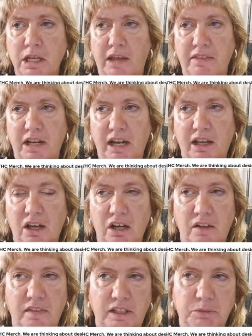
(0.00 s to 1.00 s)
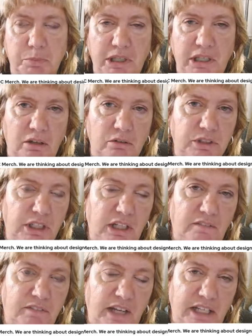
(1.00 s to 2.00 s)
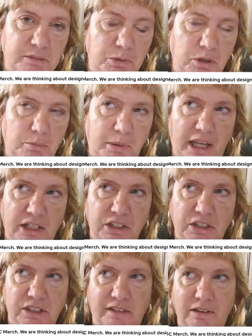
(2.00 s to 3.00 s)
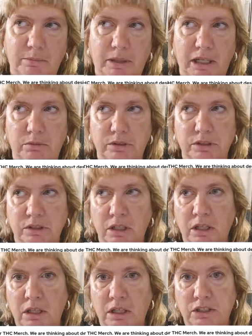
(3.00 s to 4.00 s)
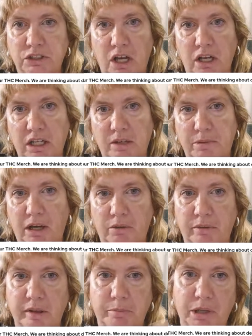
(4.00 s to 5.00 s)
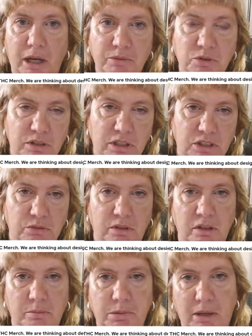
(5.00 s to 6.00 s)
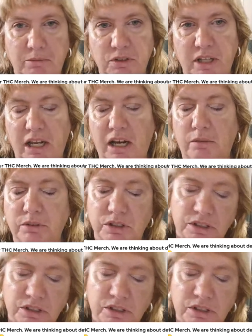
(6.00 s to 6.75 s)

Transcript: And then I got on these P O D Facebook pages, and everybody was talking about, well, the problems with this one and the problems that, and I was